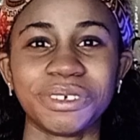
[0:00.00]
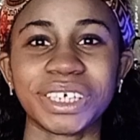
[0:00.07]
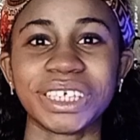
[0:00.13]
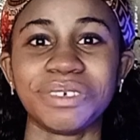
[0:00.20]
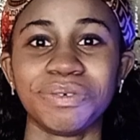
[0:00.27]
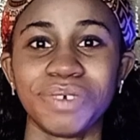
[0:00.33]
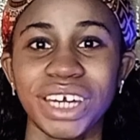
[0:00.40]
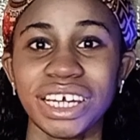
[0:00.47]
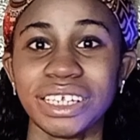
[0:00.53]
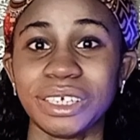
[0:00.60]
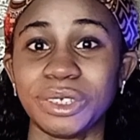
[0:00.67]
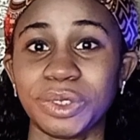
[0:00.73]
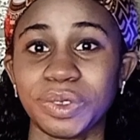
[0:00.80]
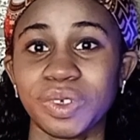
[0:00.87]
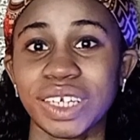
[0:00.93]
was the way
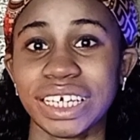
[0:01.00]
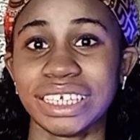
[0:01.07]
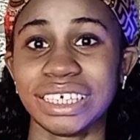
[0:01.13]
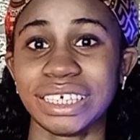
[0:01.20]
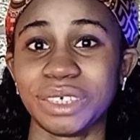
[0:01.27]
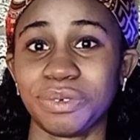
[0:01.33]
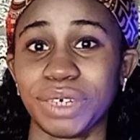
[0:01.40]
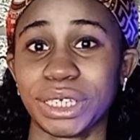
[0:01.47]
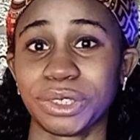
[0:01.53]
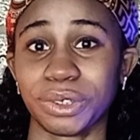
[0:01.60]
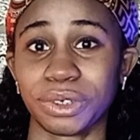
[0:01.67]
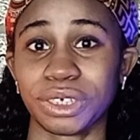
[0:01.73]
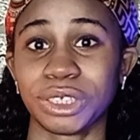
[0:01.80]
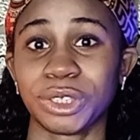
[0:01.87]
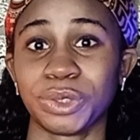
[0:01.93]
the two ladies were
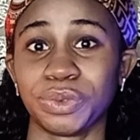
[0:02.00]
talking